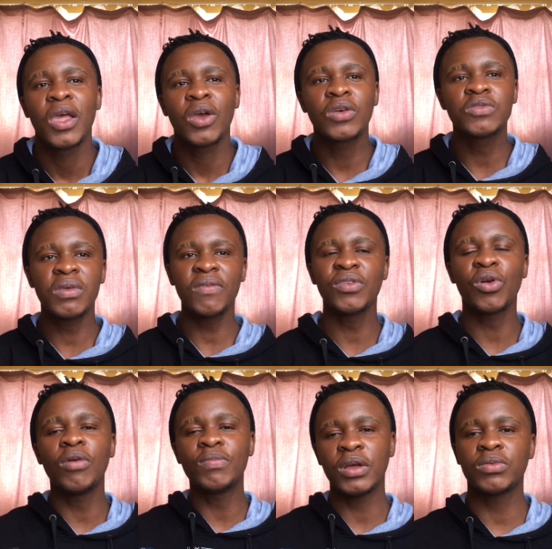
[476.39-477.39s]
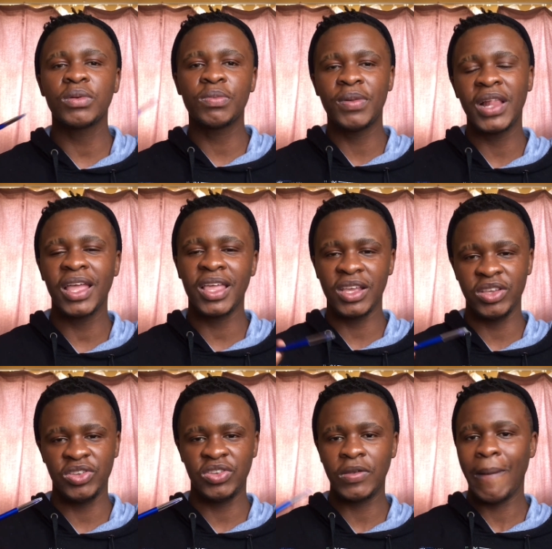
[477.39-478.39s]
because even compared with
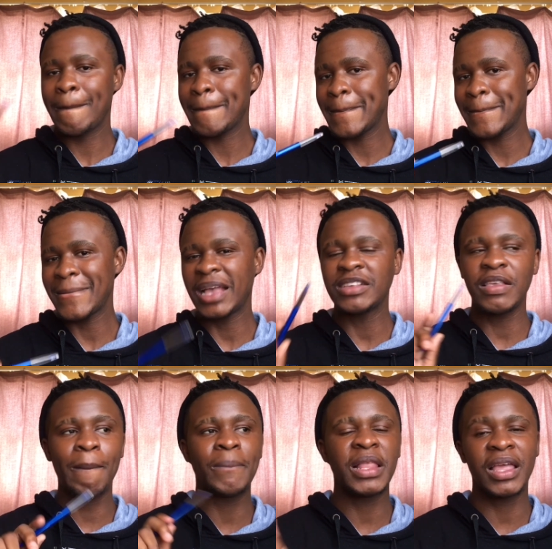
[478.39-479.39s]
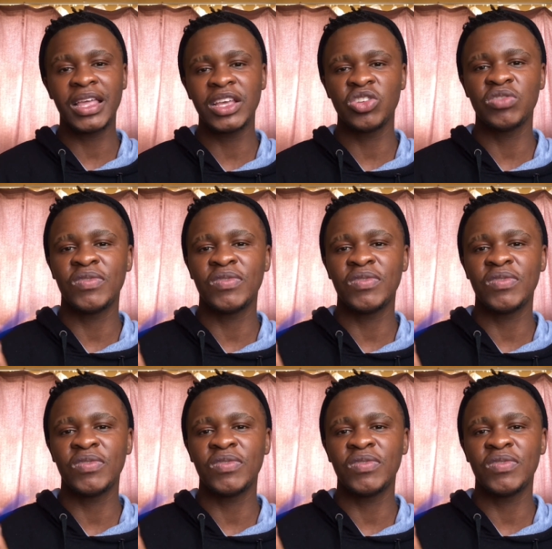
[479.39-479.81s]
blackish i said blackish